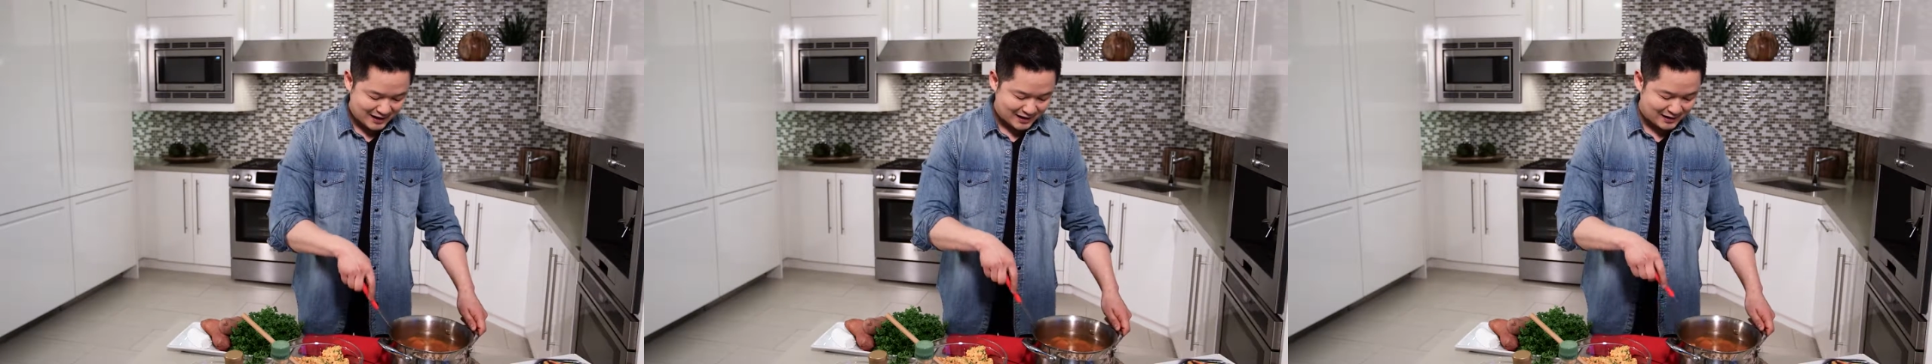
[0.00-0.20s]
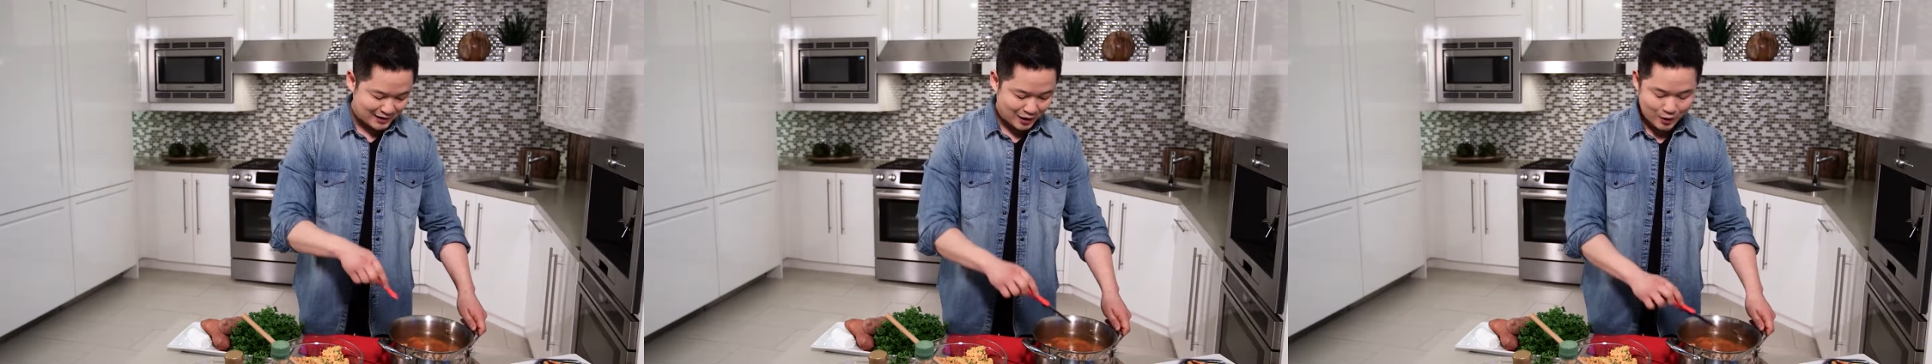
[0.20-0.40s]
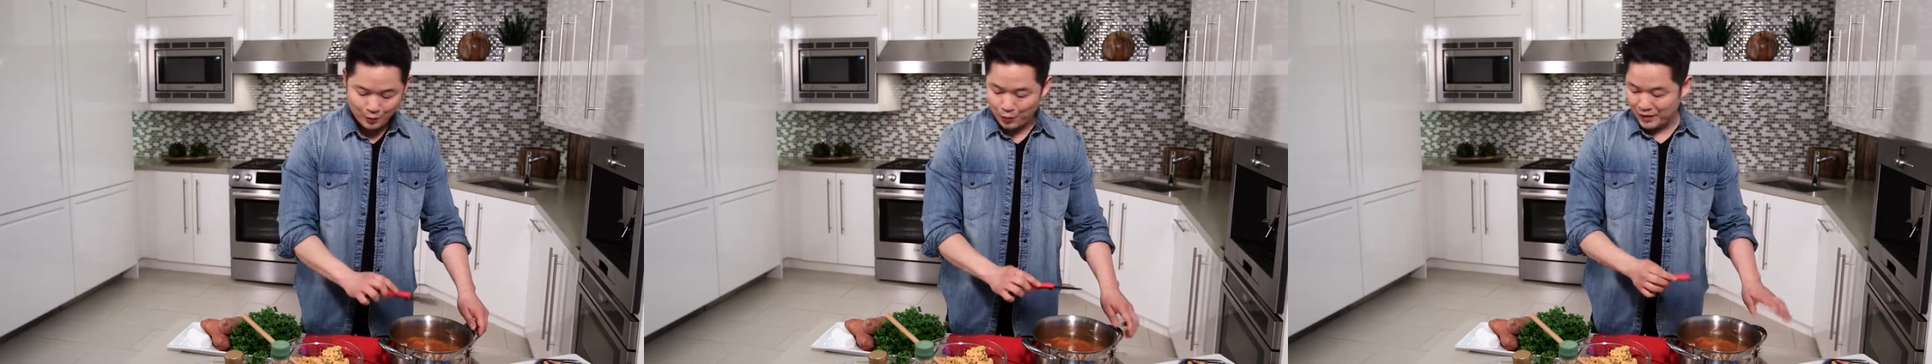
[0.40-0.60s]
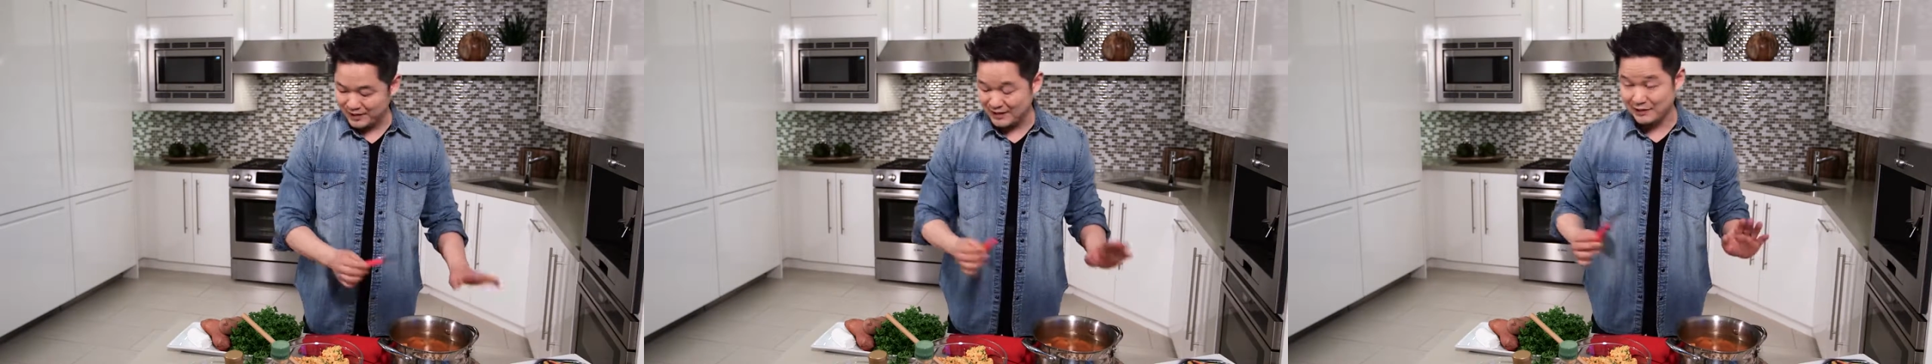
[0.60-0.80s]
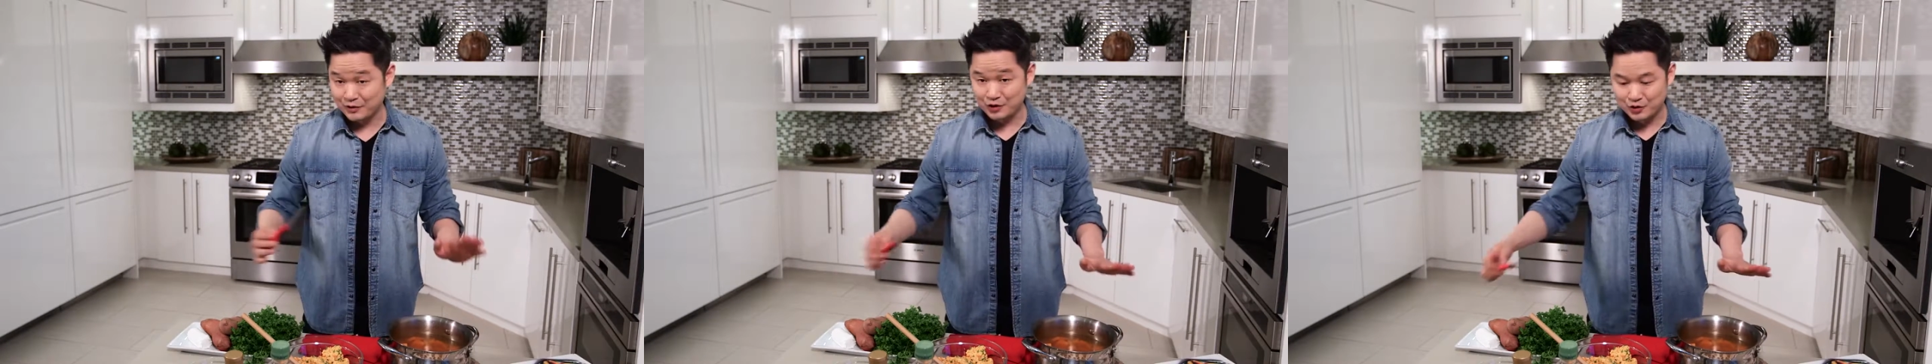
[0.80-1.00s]
So
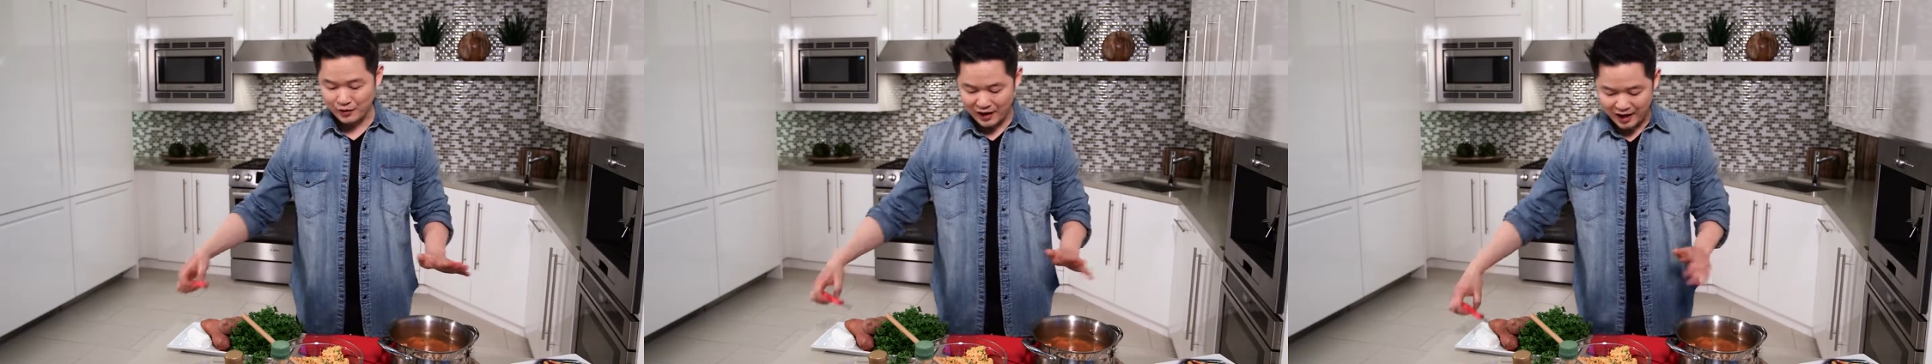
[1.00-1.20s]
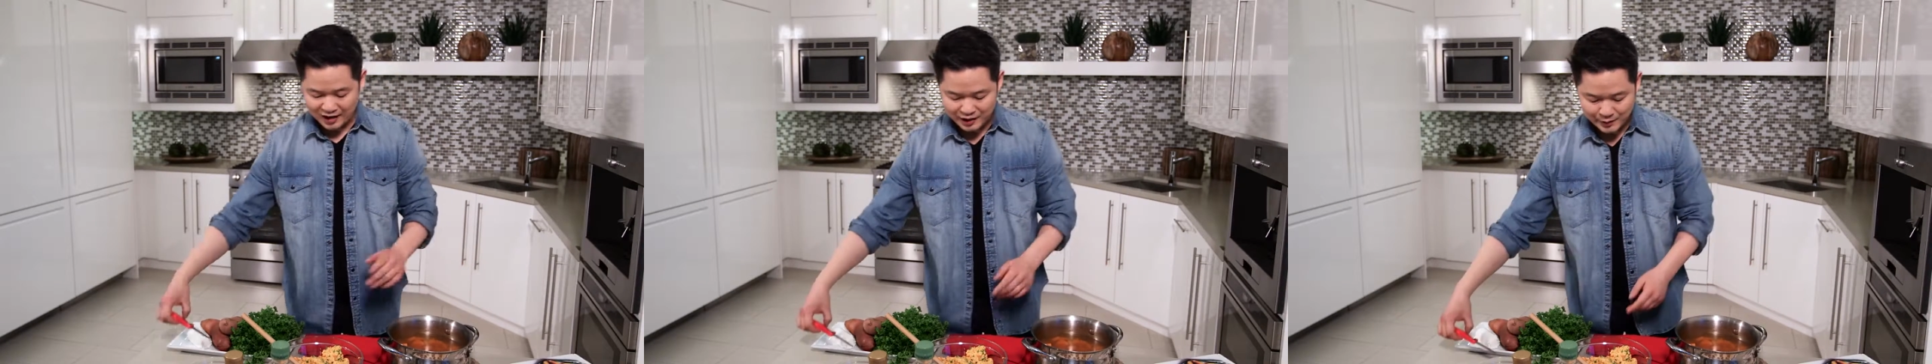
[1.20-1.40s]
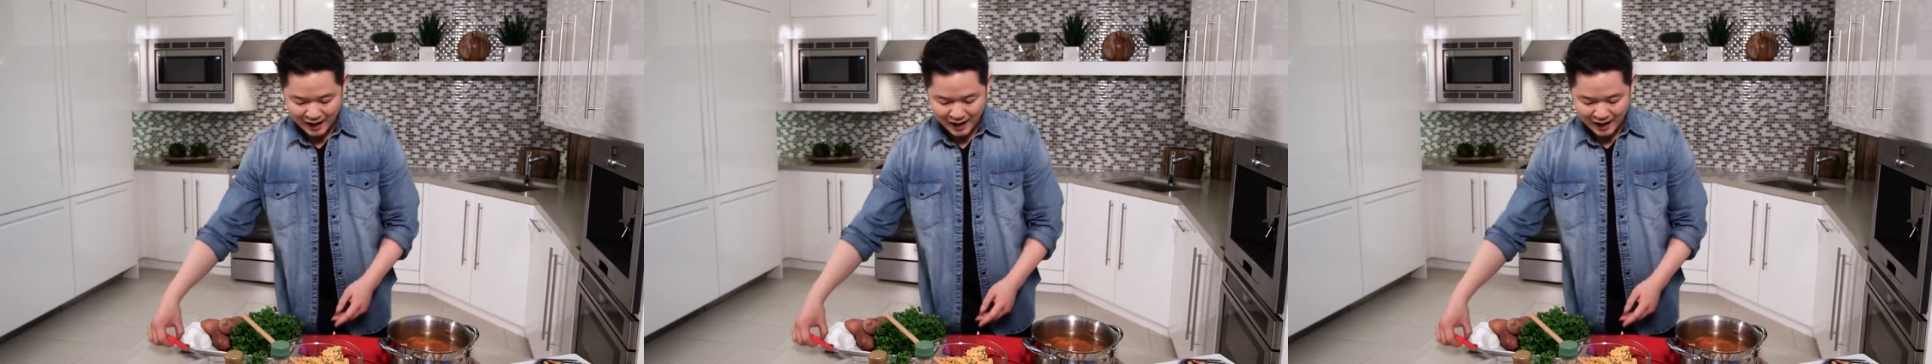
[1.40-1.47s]
once these are drained,